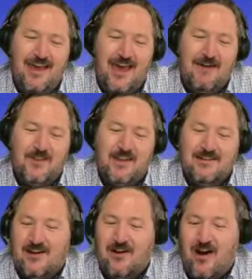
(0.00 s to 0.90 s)
Our videos
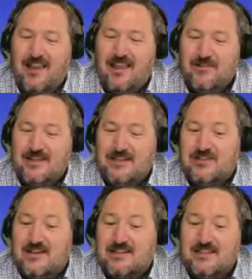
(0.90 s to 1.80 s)
are high-level
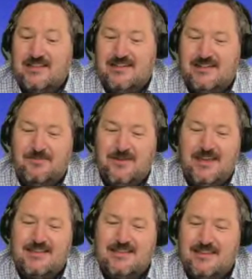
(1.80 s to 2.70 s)
introductions to
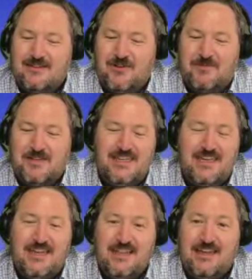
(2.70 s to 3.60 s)
topics that work
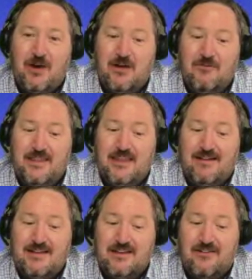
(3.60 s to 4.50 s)
particularly well when they're
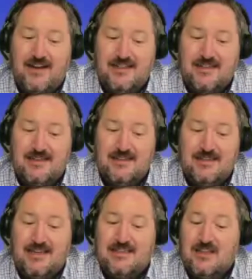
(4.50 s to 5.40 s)
integrated
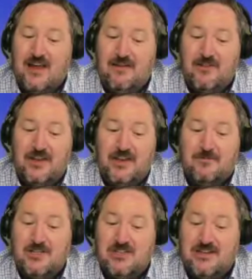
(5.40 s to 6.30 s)
into live learning
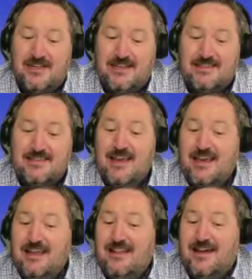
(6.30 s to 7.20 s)
opportunities,
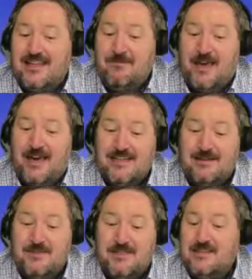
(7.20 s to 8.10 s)
like team
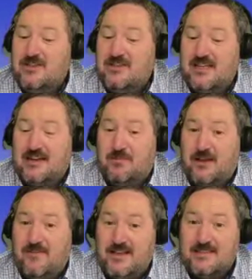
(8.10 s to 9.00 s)
catch-ups, new starter
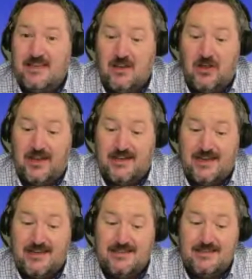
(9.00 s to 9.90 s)
briefings, and learning
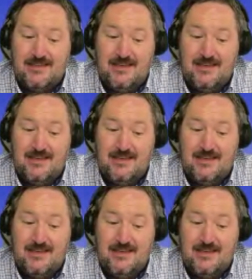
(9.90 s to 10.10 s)
days.